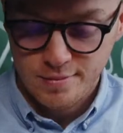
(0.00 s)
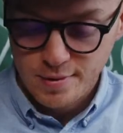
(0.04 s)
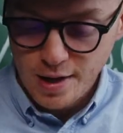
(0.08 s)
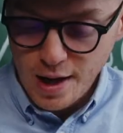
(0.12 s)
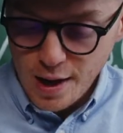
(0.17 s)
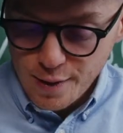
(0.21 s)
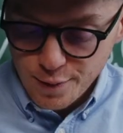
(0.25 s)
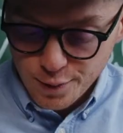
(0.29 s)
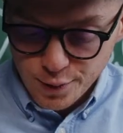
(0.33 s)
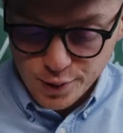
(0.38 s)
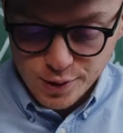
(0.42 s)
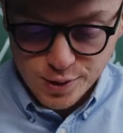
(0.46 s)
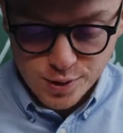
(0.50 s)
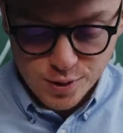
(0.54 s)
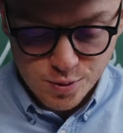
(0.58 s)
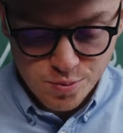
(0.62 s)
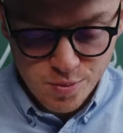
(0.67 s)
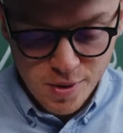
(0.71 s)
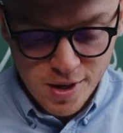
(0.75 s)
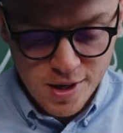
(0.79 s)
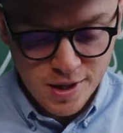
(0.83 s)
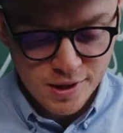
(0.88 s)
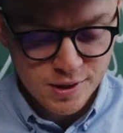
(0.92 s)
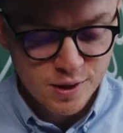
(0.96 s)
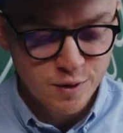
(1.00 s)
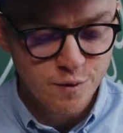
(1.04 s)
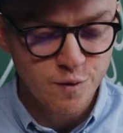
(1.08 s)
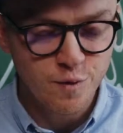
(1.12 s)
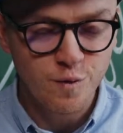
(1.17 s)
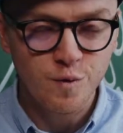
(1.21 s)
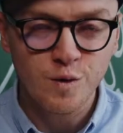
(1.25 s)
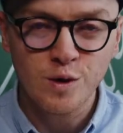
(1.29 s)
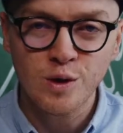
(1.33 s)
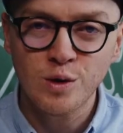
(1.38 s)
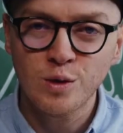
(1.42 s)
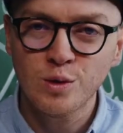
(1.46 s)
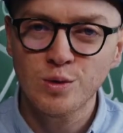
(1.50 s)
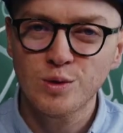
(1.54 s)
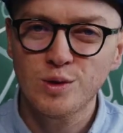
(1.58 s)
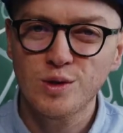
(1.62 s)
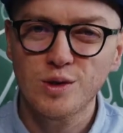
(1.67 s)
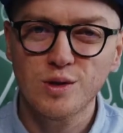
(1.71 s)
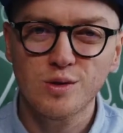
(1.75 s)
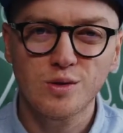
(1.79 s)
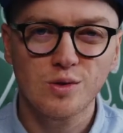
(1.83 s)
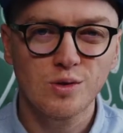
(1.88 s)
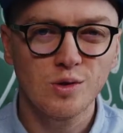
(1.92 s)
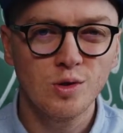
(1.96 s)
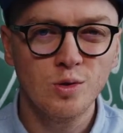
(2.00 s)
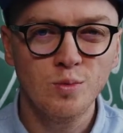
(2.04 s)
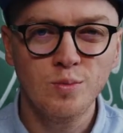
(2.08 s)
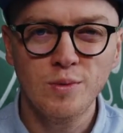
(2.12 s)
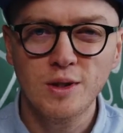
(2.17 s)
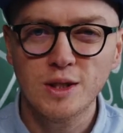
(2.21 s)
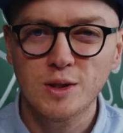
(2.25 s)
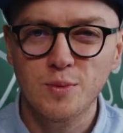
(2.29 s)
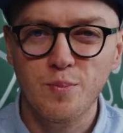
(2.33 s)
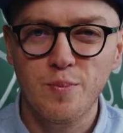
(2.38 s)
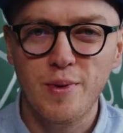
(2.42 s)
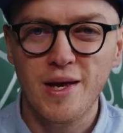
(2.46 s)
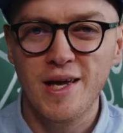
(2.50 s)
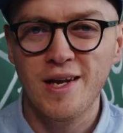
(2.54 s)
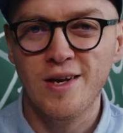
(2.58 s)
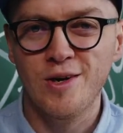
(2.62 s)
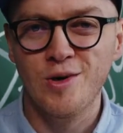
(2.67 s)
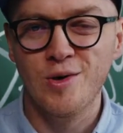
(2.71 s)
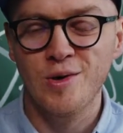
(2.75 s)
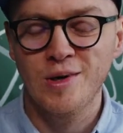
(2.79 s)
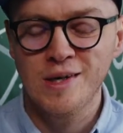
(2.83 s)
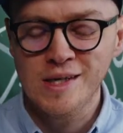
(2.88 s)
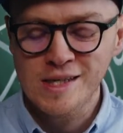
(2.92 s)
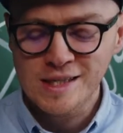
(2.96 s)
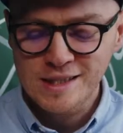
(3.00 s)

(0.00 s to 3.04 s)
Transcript: And this makes it feel just so much better,